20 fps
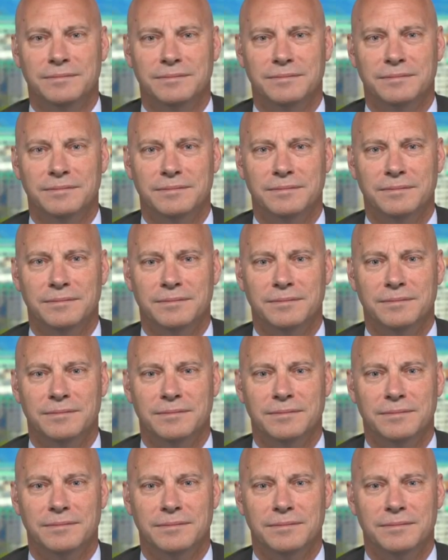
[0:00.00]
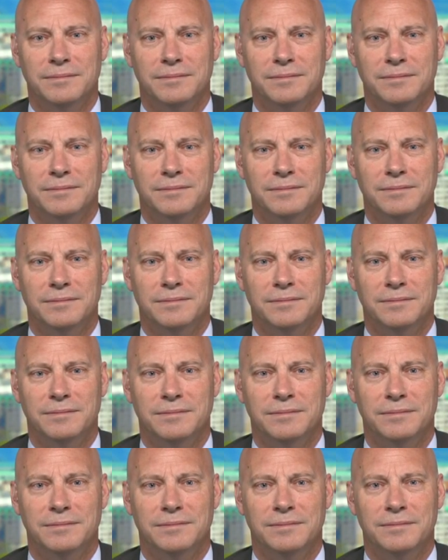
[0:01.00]

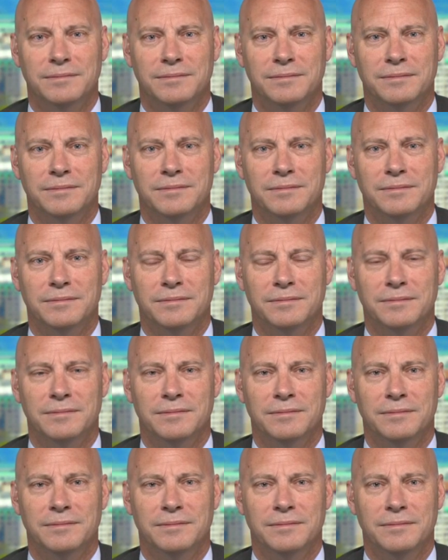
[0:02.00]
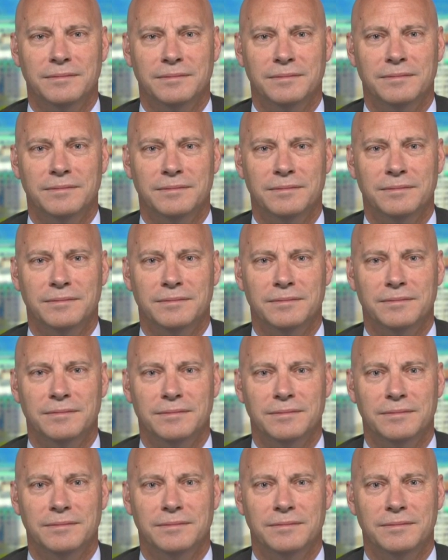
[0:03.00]

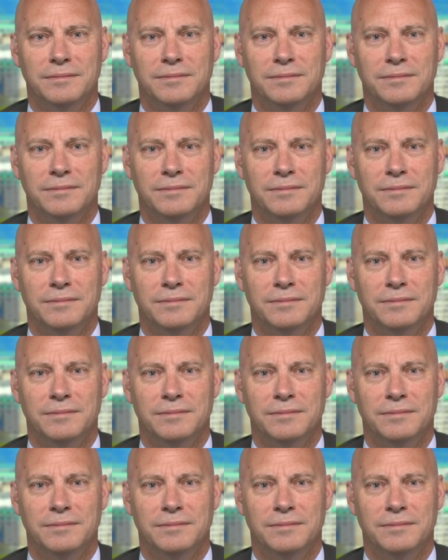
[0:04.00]
(silent)